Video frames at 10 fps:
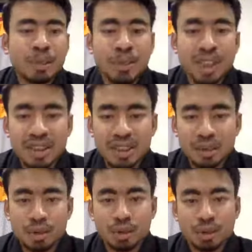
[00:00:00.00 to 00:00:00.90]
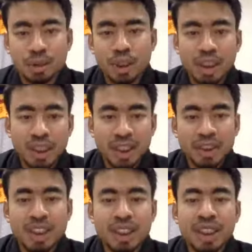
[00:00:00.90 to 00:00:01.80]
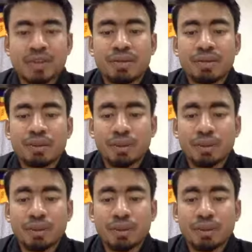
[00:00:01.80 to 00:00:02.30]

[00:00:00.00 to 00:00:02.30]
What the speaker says: a means to generate